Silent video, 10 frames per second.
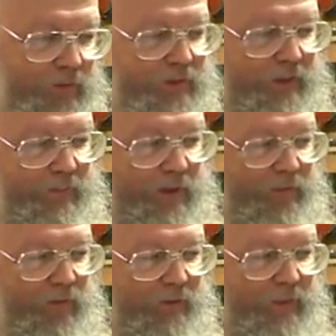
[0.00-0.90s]
statement at
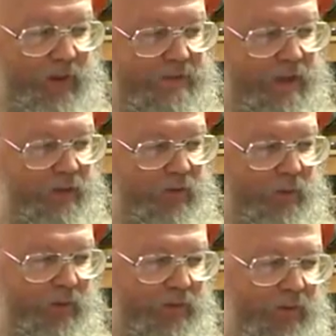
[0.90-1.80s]
30 minutes, I agree
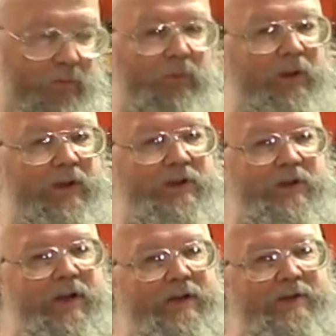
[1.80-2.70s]
with too. Religion
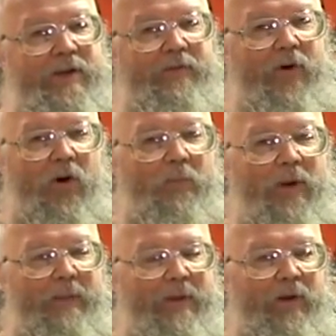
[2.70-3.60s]
does give hope.
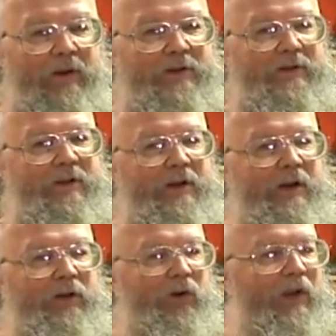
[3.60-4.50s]
I mean, just
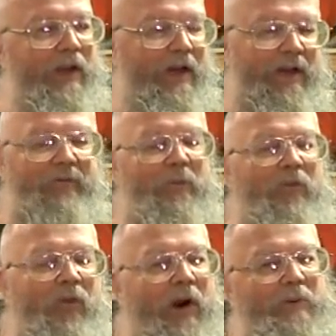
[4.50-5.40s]
looking at it even
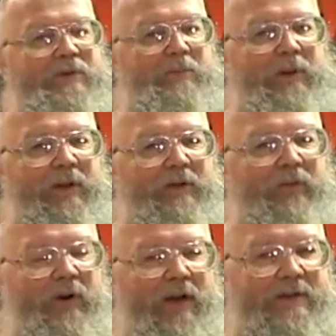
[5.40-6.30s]
before I was a
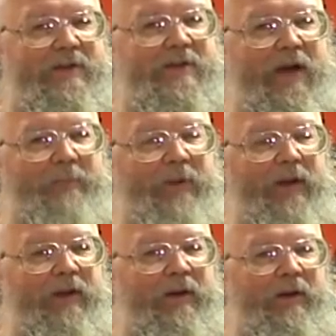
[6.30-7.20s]
believer, as a
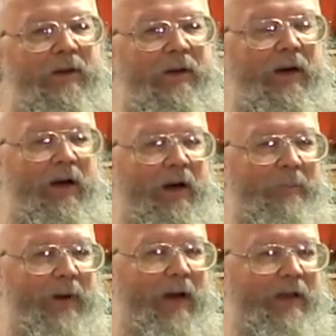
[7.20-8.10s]
skeptic, um,
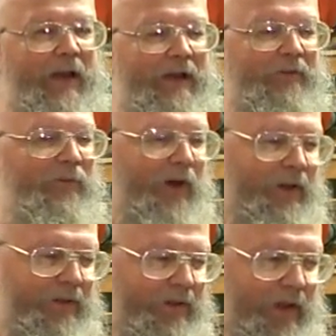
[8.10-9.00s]
I kind of thought
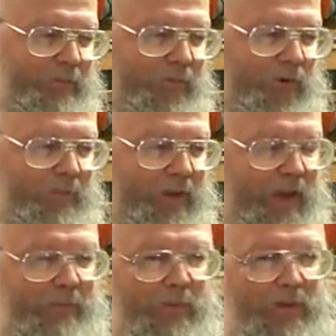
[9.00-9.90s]
at the time before I
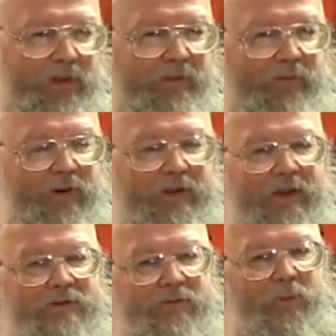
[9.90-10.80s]
became a believer at the
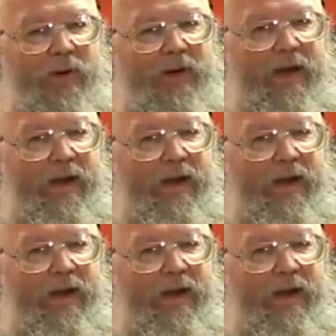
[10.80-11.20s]
age of 29